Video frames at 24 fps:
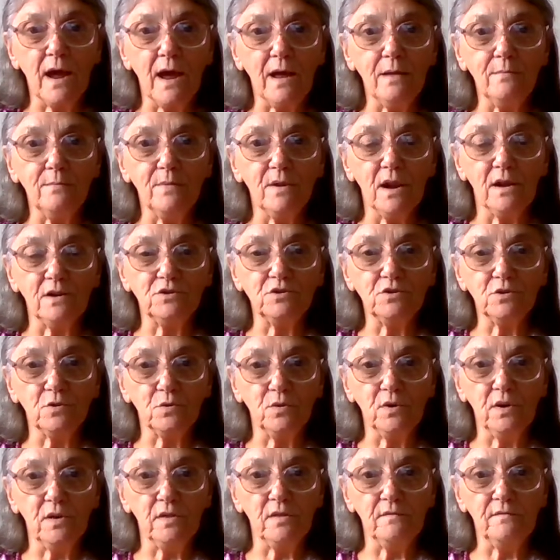and I'll show you the
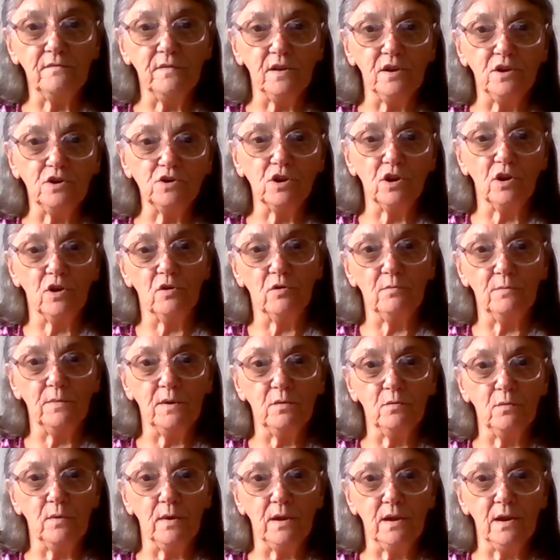finished garment
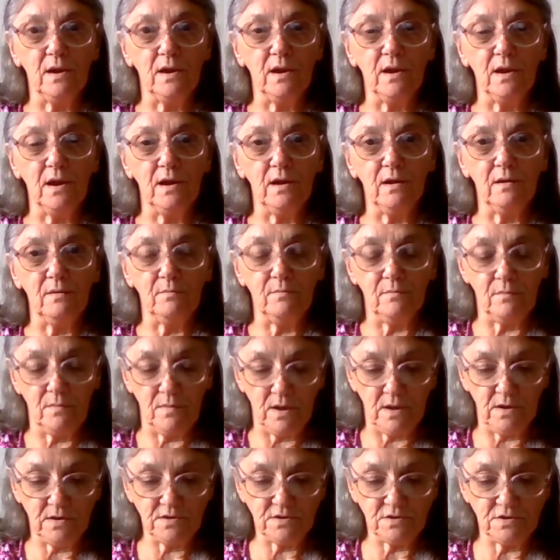when it's
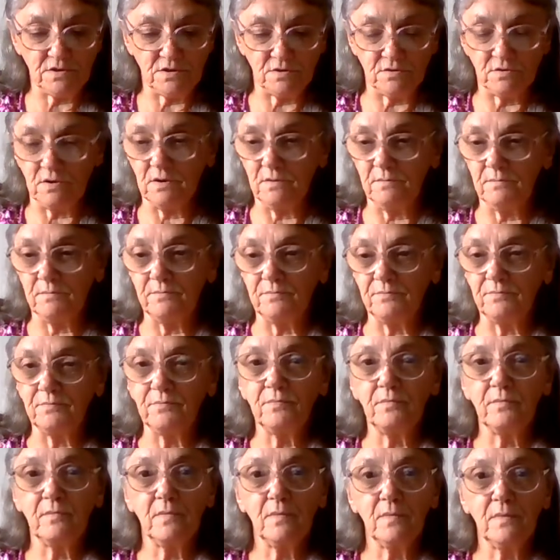done.
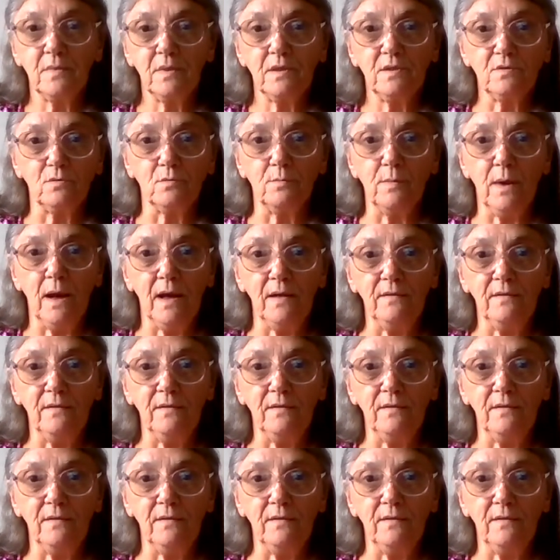So bye for